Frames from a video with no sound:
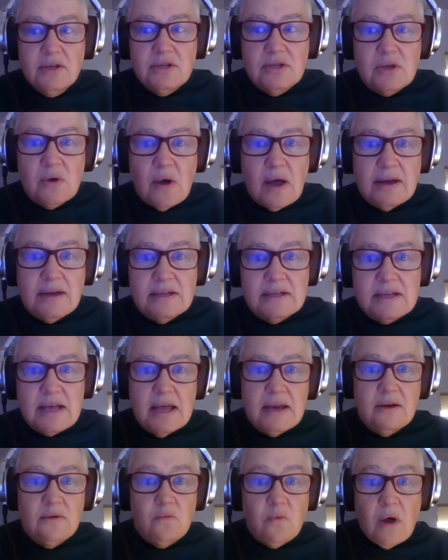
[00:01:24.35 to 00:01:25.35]
So I
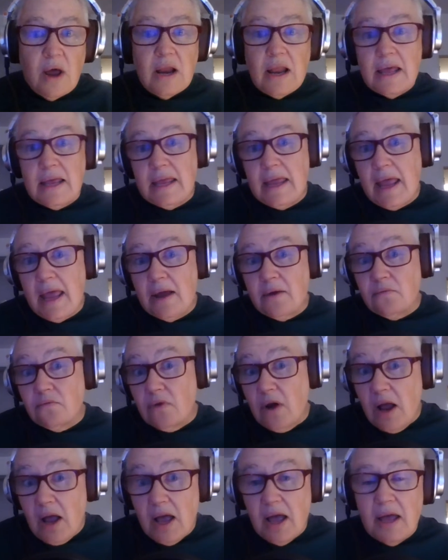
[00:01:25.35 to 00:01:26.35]
decided, well, I can't
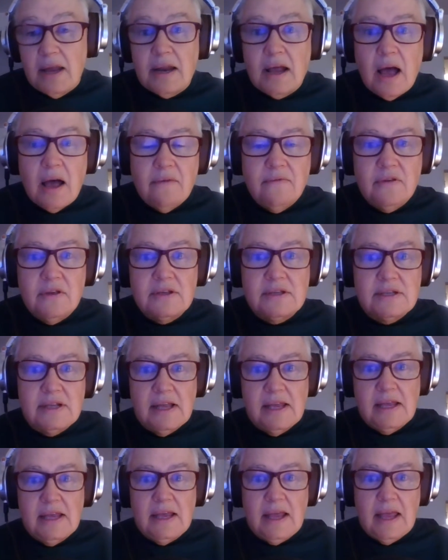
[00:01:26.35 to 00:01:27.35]
run,
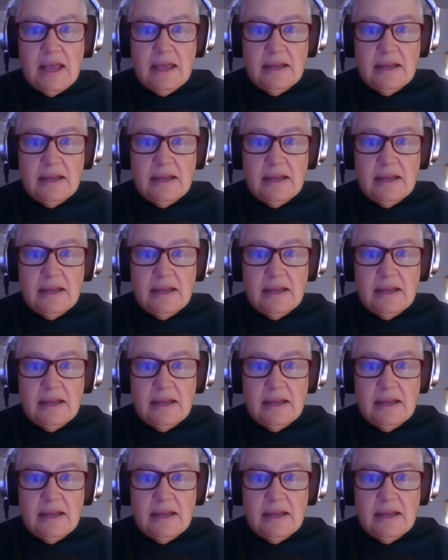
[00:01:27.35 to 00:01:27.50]
obviously,